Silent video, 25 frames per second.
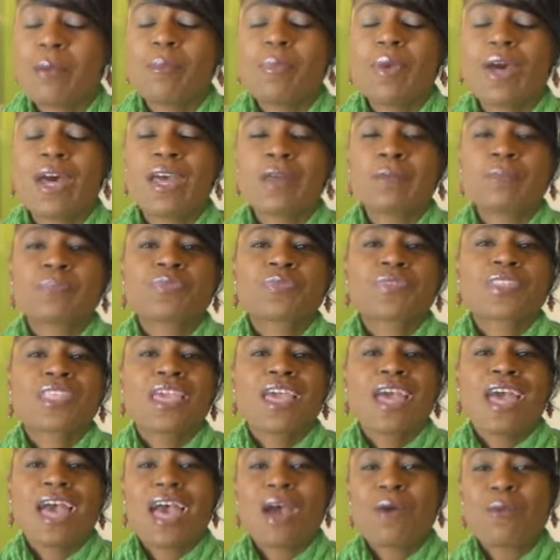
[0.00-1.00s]
But
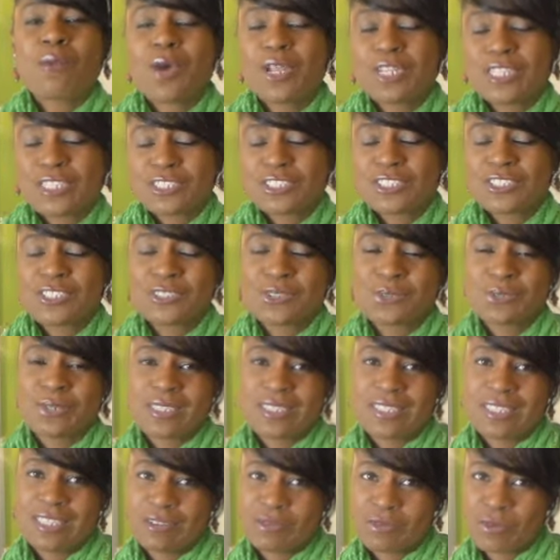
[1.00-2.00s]
I wanted to do a
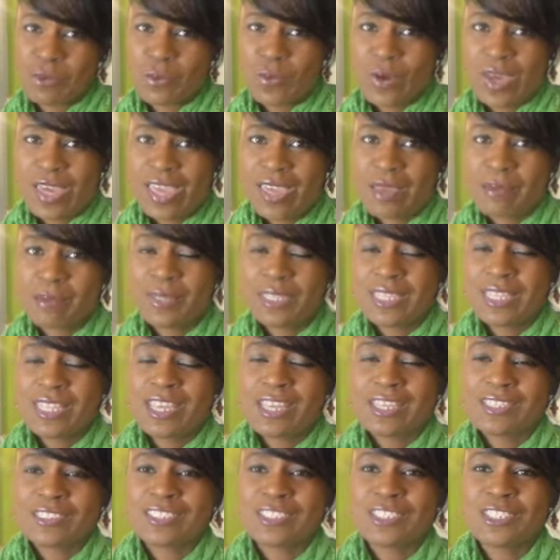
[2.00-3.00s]
giveaway
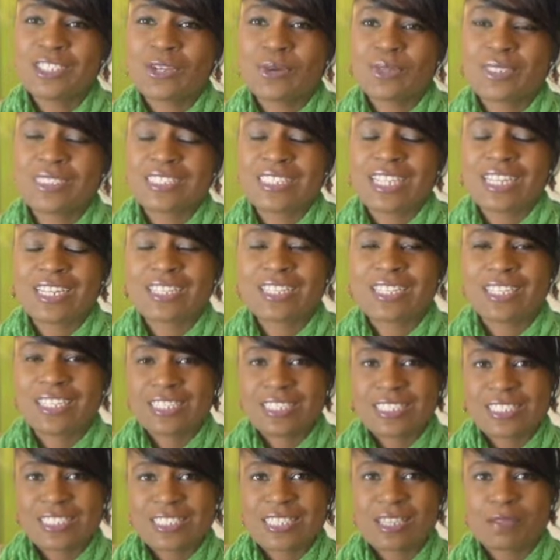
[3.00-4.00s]
because, instead of
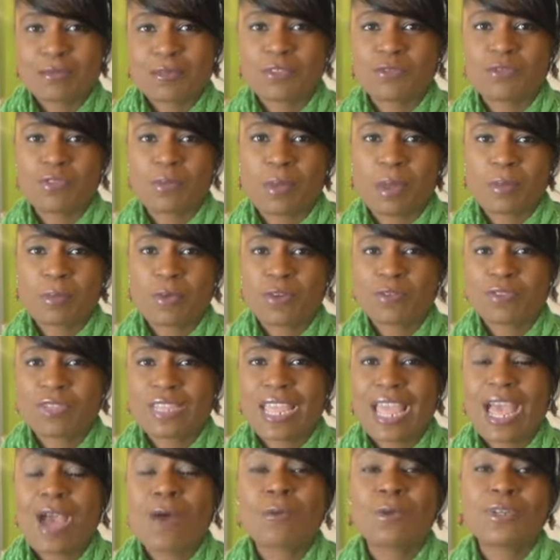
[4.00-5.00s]
giving something for my
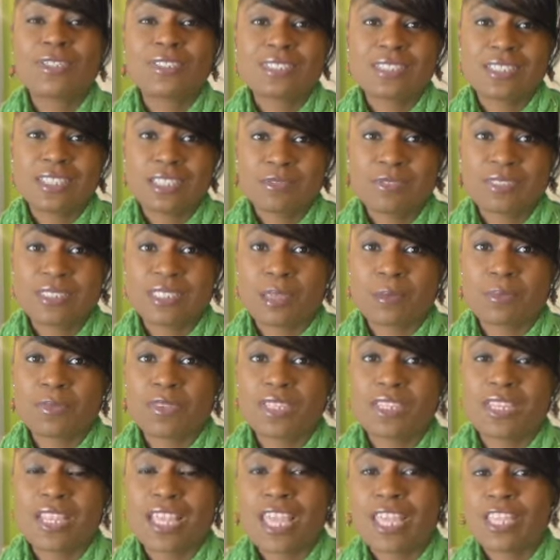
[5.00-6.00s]
birthday, I wanted to give something.